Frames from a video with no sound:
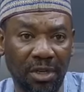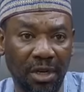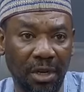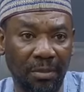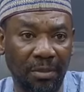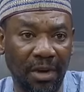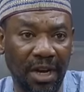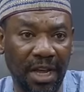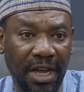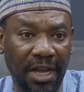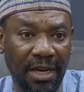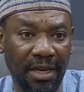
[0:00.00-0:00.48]

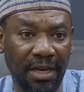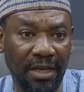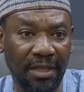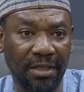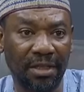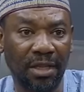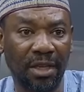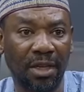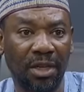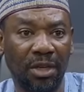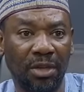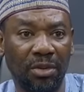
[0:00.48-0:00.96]
bottom line
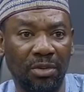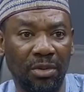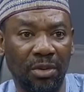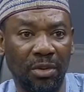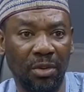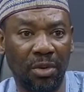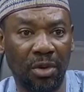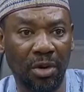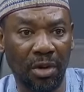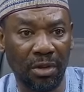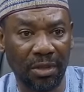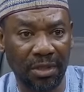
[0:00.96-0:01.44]
is,
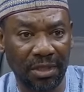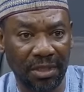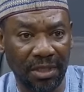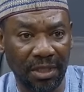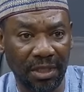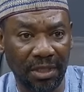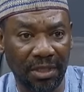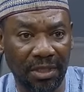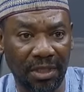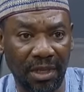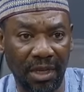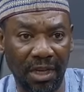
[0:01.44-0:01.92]
you can't
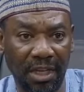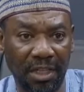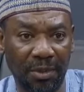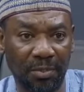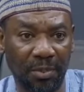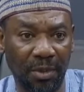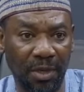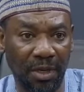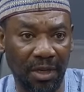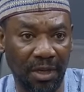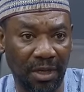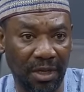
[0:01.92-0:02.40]
see
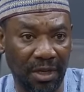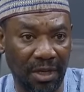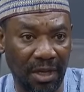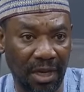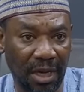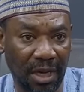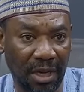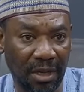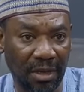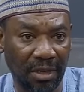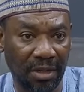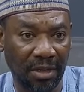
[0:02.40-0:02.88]
CSP
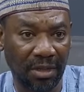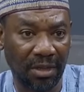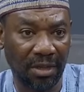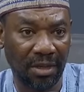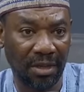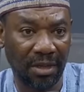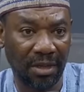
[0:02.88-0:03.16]
Lydia.